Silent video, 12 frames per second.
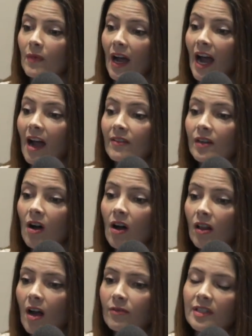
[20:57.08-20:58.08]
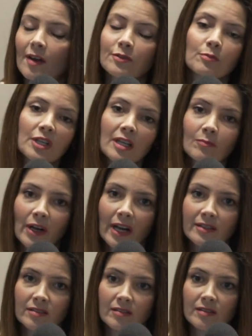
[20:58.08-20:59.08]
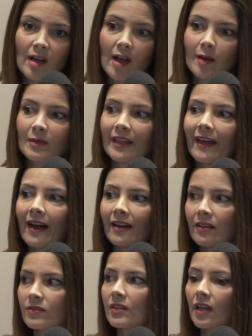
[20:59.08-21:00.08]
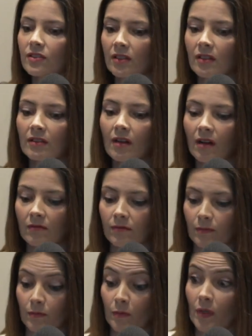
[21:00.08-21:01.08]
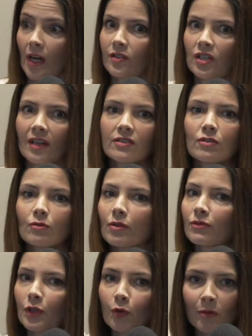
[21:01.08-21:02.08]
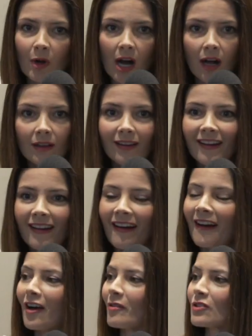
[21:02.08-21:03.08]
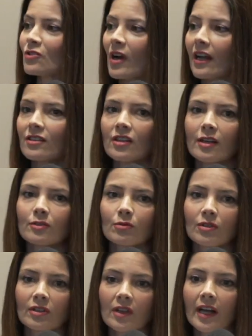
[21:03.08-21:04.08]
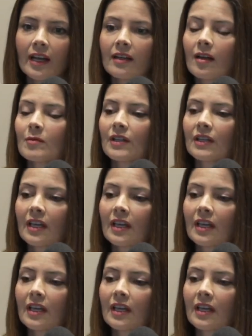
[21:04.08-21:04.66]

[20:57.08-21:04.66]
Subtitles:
having all offers have to be in by a certain time. And that gives the agent a chance to review them all and strategize with their client. I mean, they